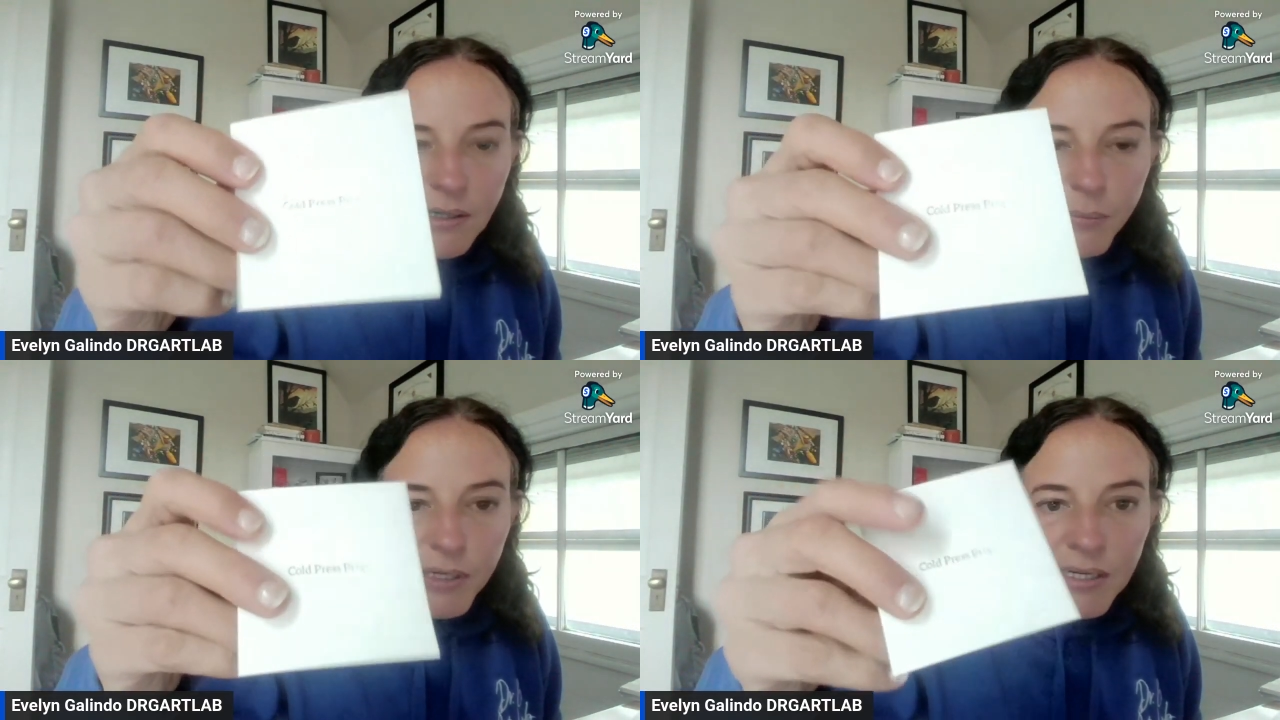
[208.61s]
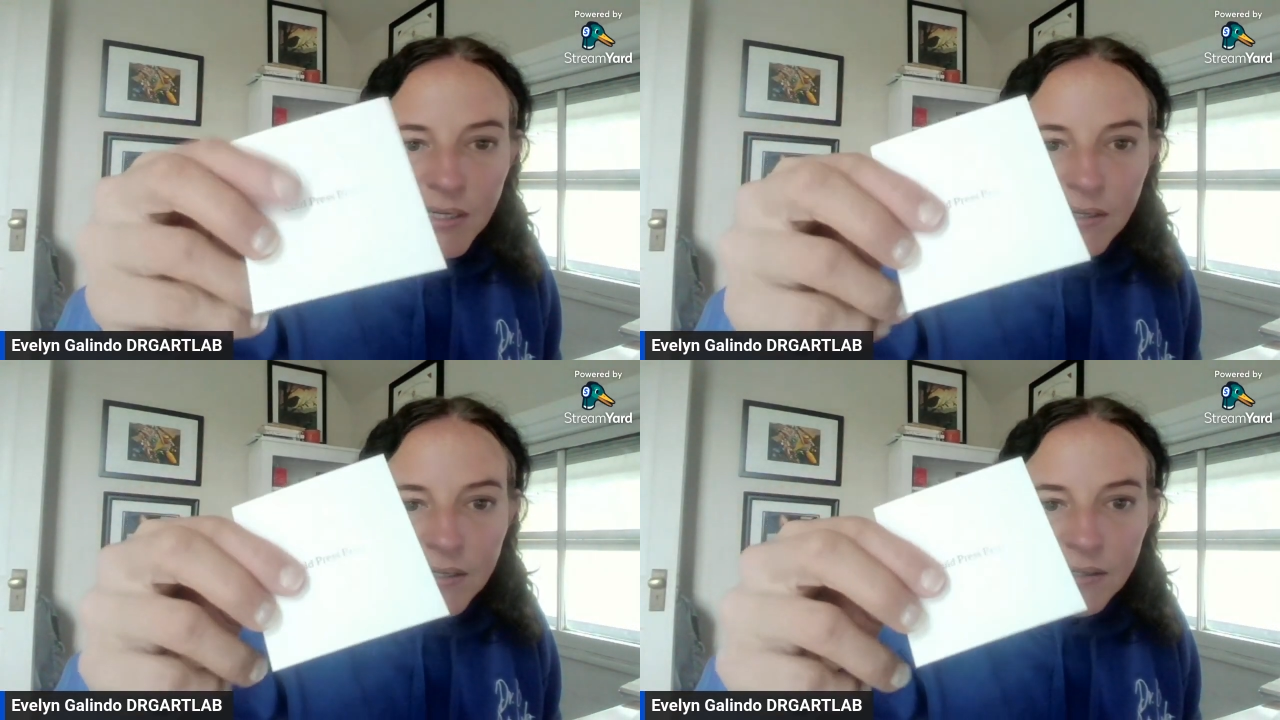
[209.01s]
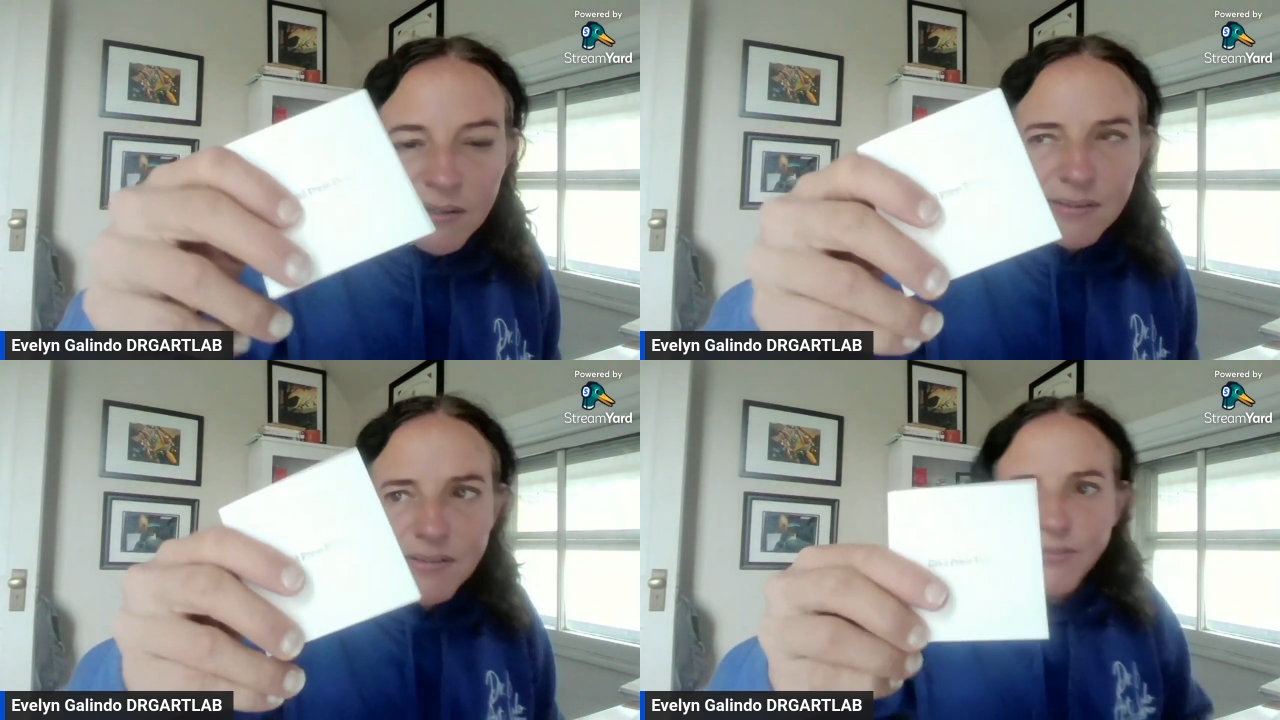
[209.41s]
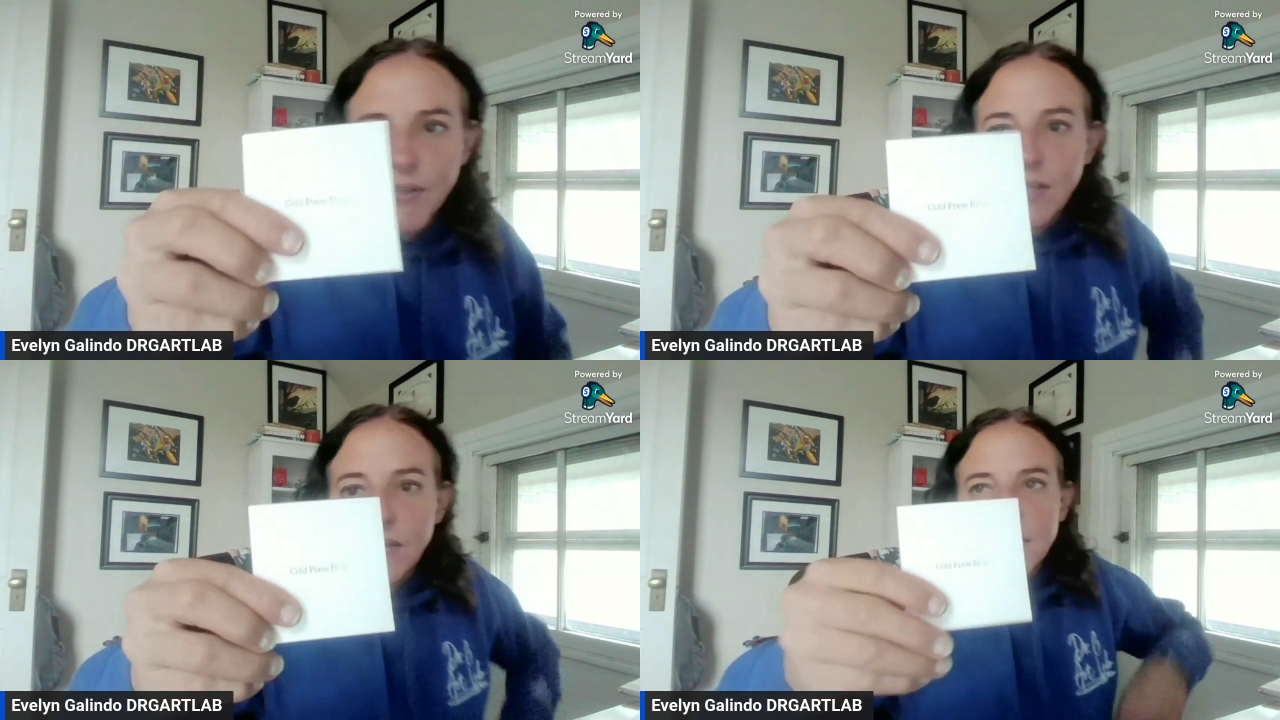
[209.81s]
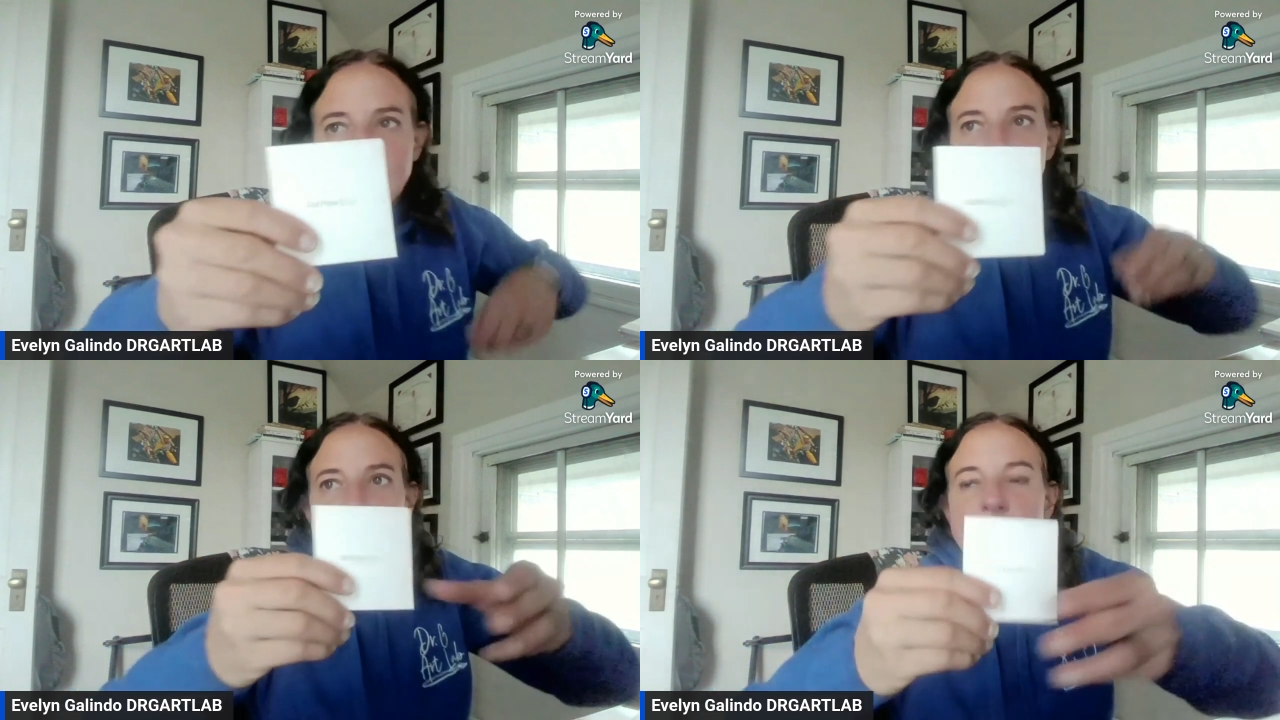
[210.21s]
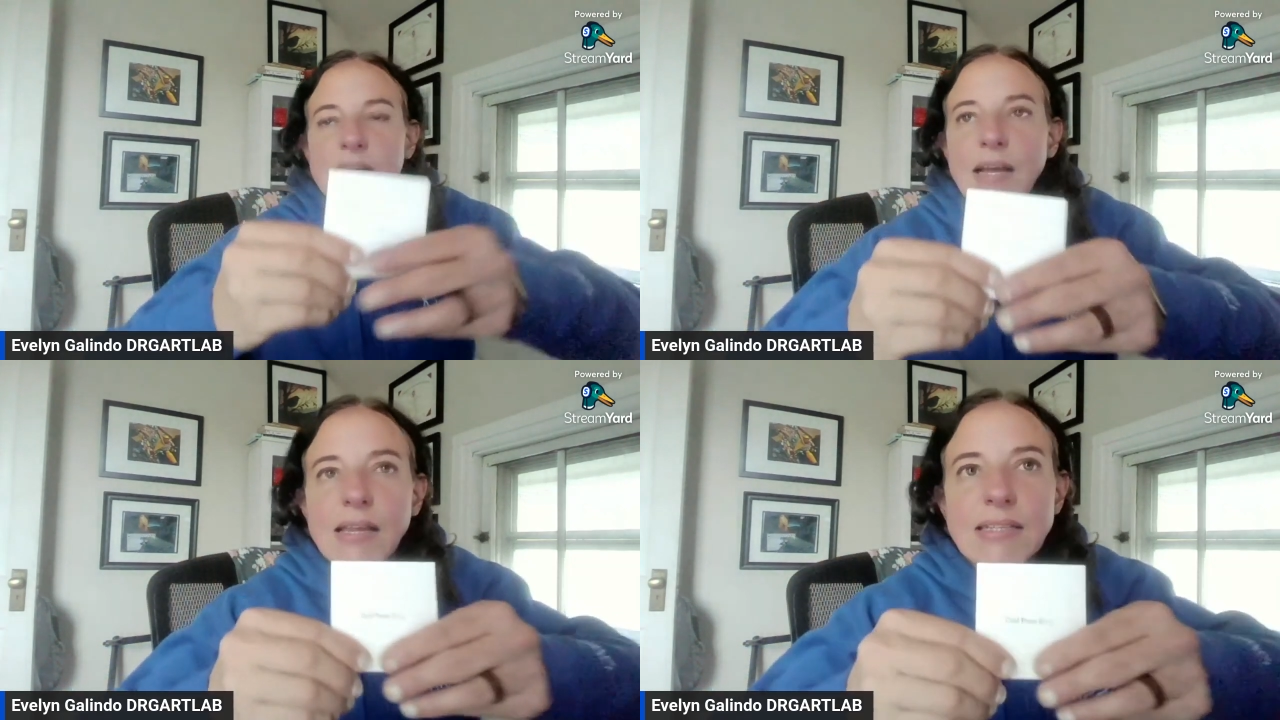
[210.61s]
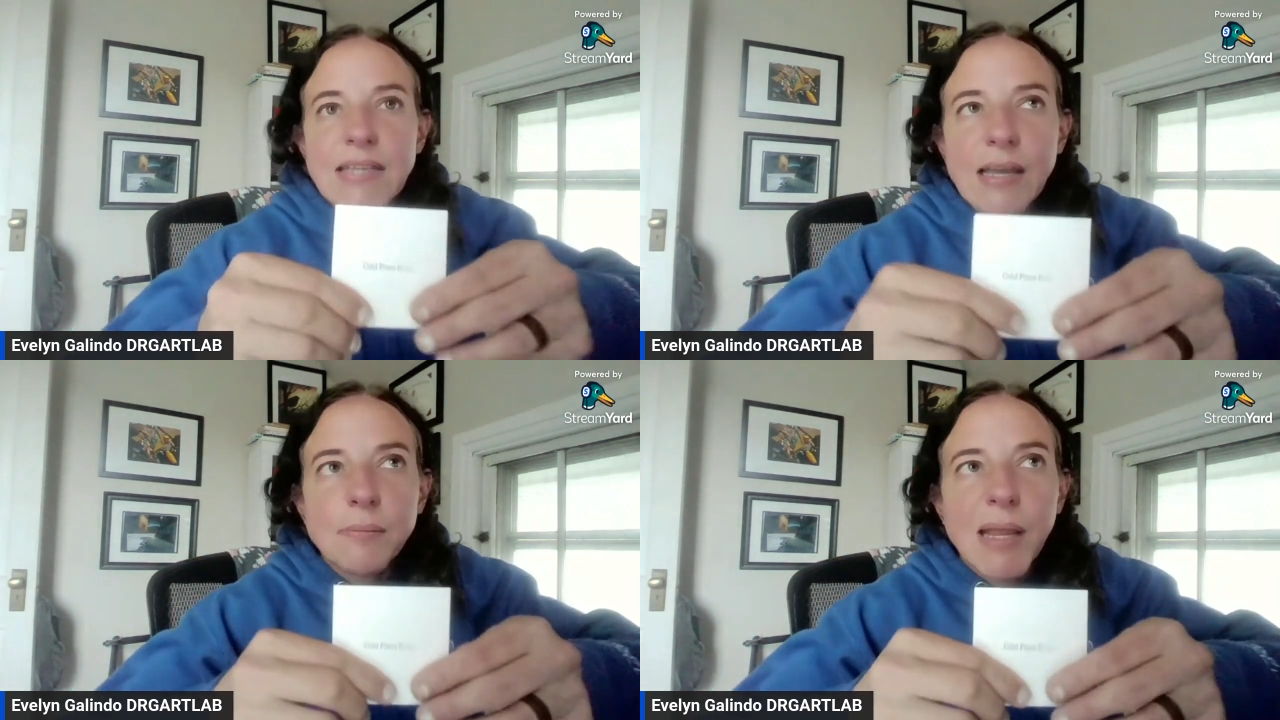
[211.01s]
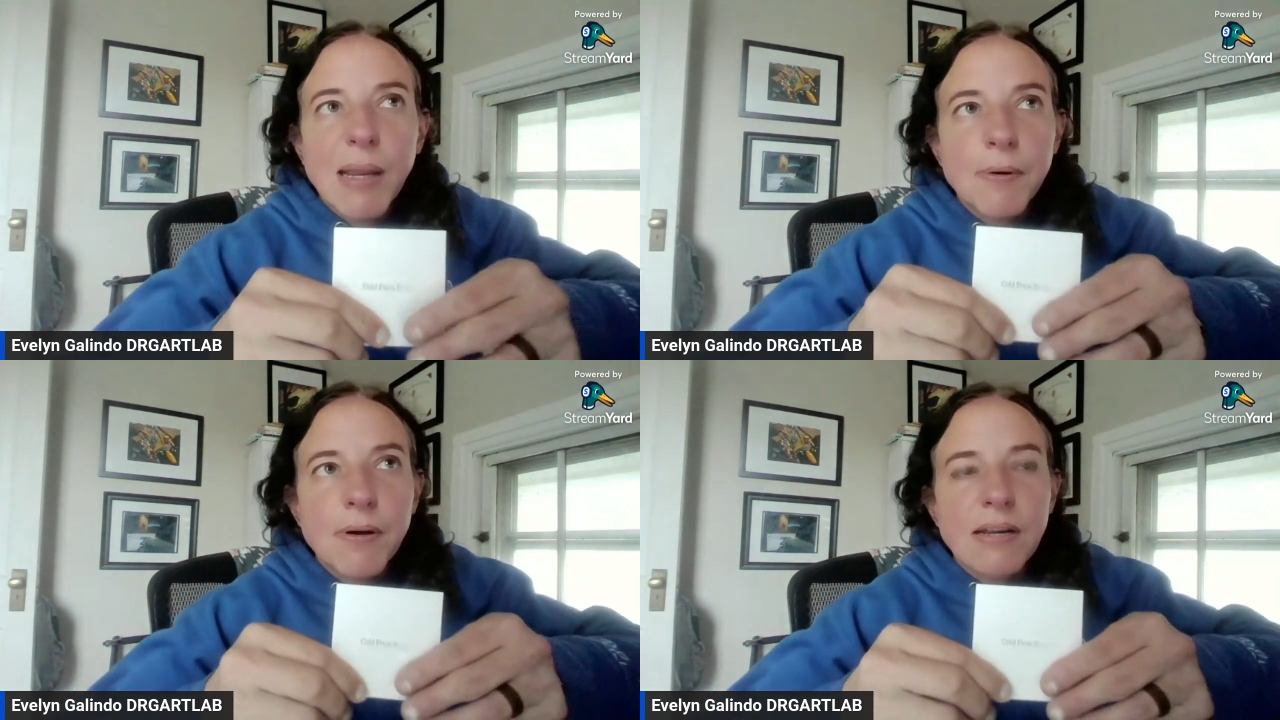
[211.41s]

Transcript: But it feels not like sandpaper.